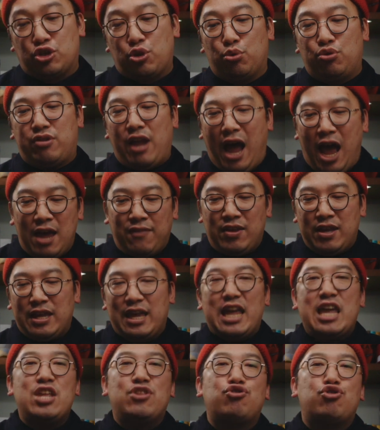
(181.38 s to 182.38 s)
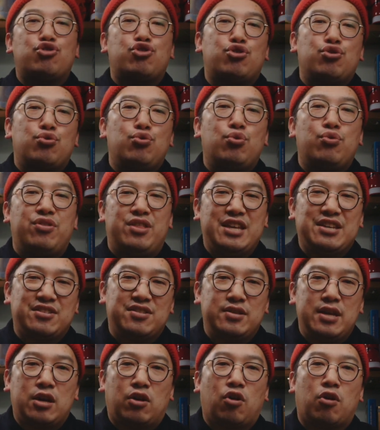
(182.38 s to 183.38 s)
So diving into this
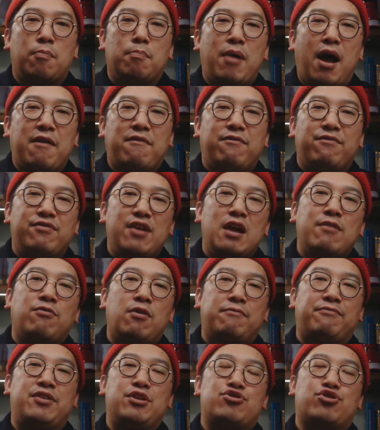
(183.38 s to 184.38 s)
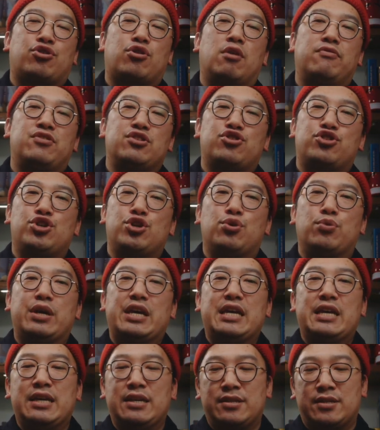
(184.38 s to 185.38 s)
sneaker, my favorite feature of this shoe
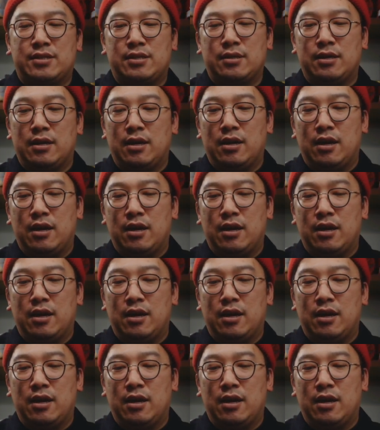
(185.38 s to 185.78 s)
is